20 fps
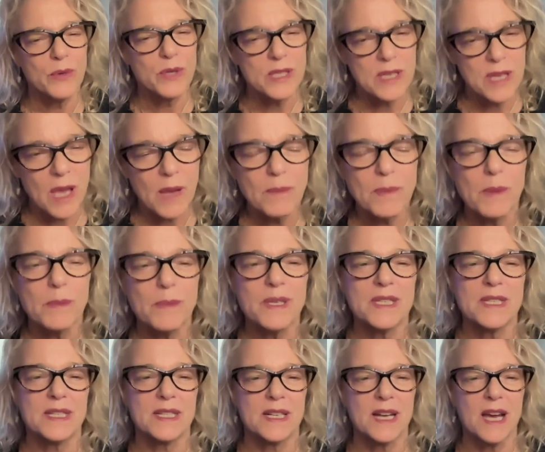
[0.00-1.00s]
was keeping me
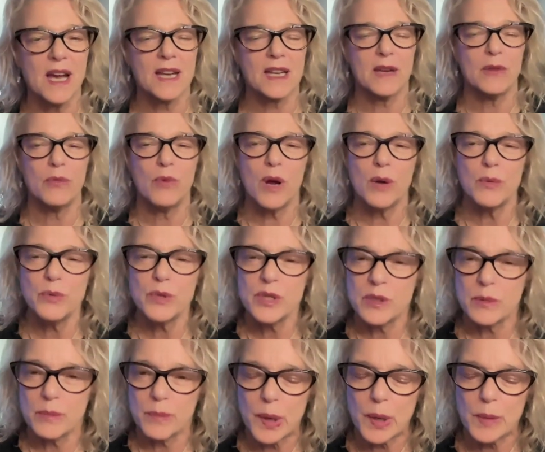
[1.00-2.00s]
stuck and what was
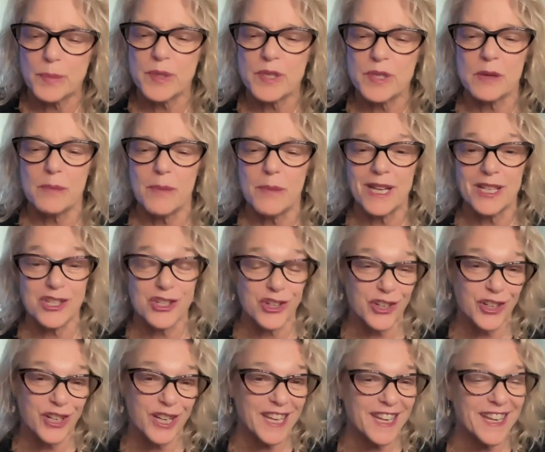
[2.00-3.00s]
the purpose of my
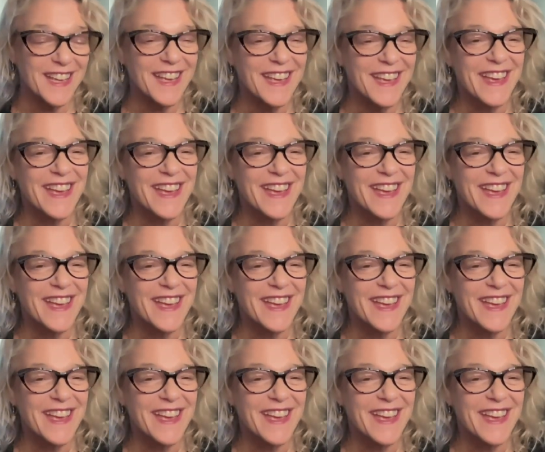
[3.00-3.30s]
journey.